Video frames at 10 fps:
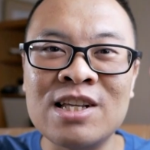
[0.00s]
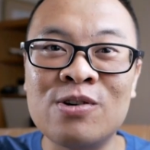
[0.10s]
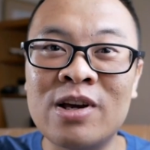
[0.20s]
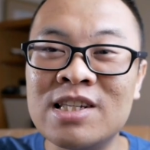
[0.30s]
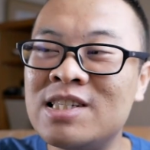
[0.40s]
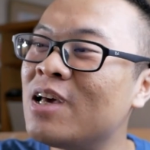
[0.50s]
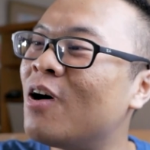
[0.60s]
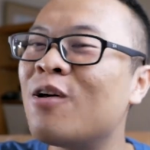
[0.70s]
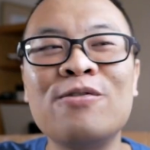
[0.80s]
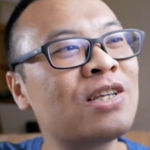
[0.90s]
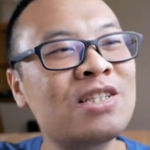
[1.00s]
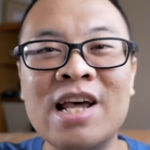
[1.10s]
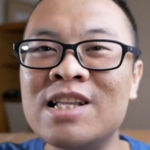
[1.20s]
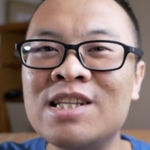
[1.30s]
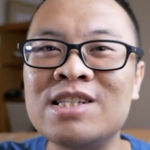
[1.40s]
As you can see, all of these
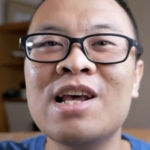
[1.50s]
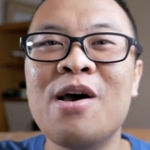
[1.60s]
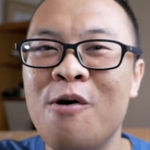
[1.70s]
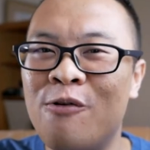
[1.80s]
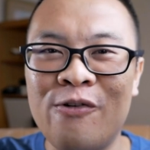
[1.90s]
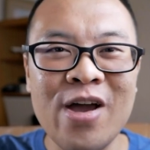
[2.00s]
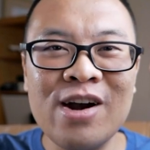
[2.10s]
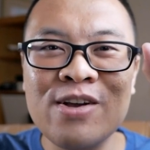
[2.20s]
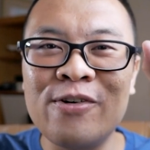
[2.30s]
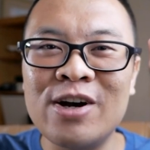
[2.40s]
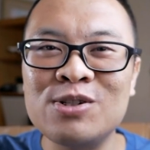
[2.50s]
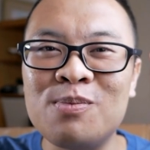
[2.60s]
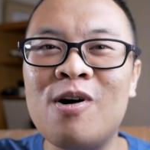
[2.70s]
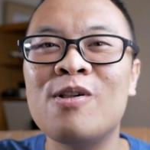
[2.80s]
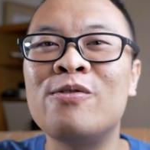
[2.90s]
lenses, very, very
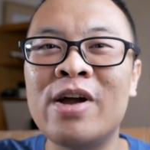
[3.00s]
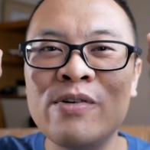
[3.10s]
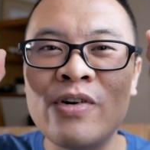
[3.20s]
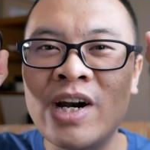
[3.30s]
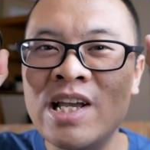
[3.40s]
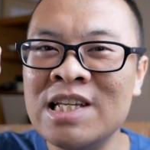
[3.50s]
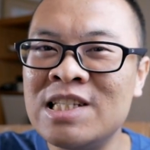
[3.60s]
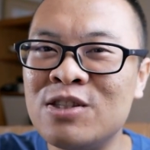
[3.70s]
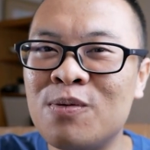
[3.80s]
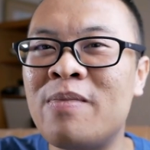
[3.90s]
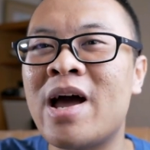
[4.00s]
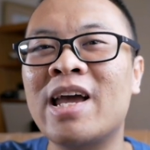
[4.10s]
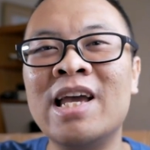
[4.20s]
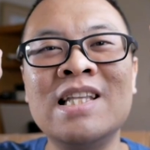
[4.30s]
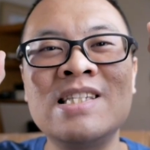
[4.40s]
small, very, very easy to
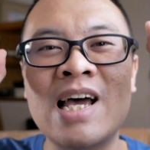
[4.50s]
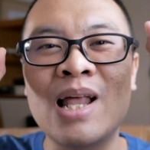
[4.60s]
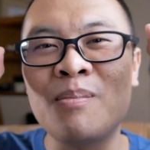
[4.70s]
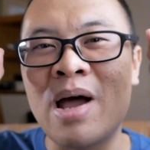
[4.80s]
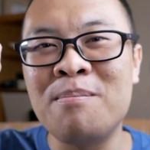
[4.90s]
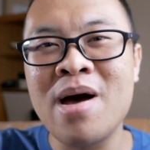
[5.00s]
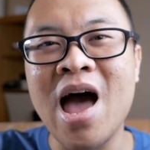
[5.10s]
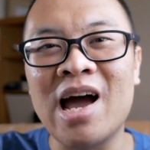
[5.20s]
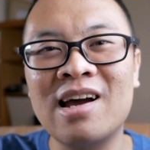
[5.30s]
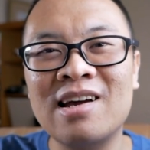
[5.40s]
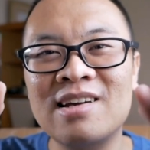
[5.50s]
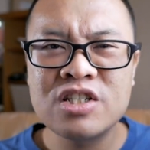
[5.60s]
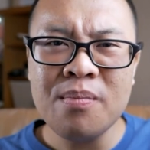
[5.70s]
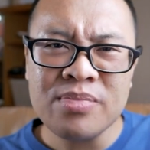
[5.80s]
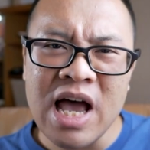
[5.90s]
pack inside my bag.
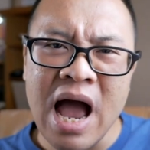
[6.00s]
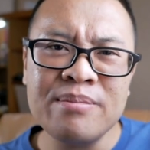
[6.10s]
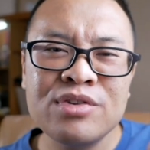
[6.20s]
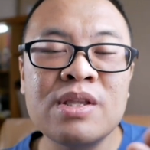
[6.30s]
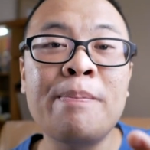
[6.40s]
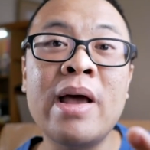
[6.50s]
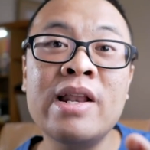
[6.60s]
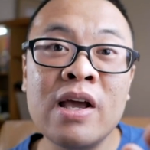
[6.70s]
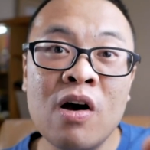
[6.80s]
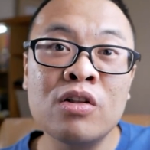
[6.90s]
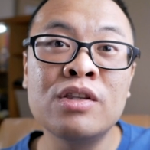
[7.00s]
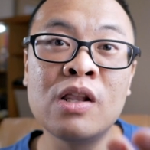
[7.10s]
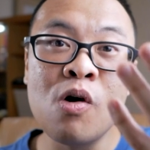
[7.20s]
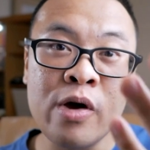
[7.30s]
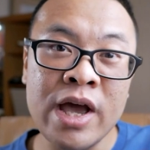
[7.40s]
Sometimes, depending on
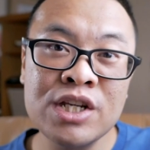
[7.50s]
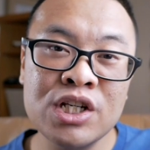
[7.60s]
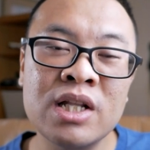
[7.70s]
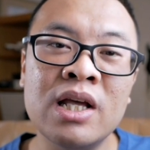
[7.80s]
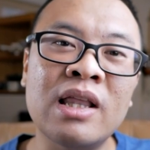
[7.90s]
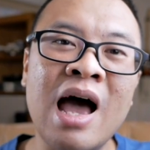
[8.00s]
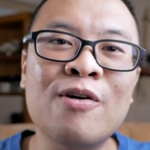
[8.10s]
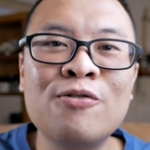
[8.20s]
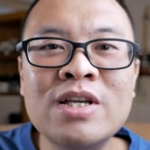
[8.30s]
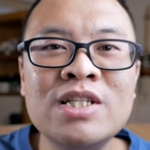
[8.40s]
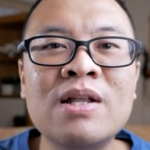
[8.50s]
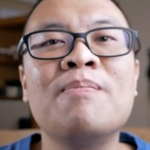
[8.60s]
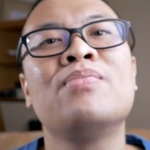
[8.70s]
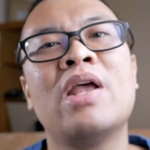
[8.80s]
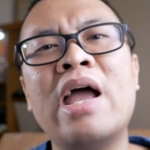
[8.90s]
the location that I
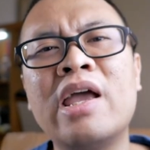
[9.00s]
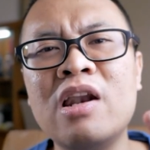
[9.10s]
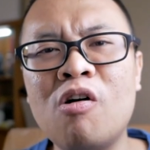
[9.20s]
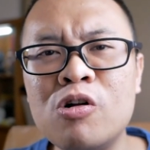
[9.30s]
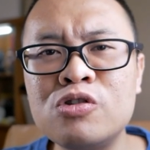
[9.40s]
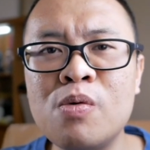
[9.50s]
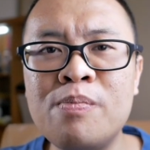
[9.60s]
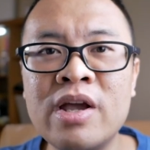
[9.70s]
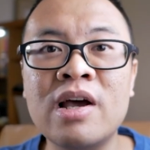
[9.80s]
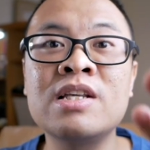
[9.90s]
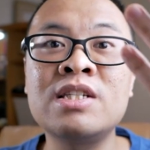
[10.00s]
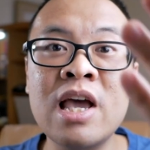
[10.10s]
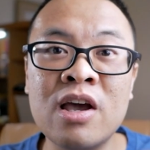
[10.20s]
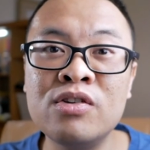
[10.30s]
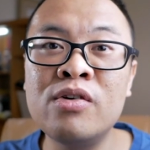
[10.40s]
visit, I can also bring a
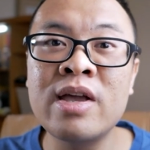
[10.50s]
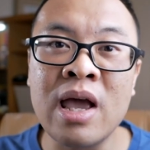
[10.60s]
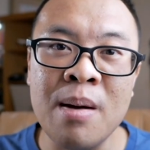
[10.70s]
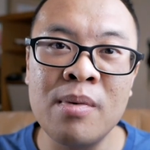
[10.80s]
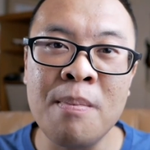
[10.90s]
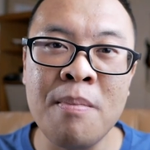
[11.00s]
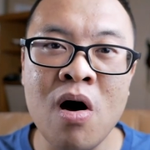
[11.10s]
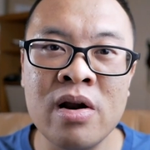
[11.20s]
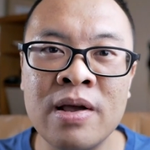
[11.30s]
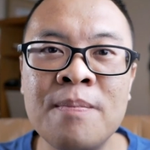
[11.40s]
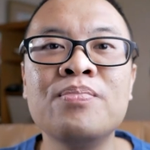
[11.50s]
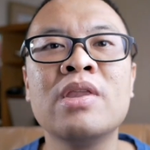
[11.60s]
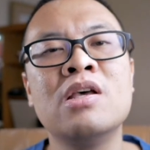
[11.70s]
secondary camera body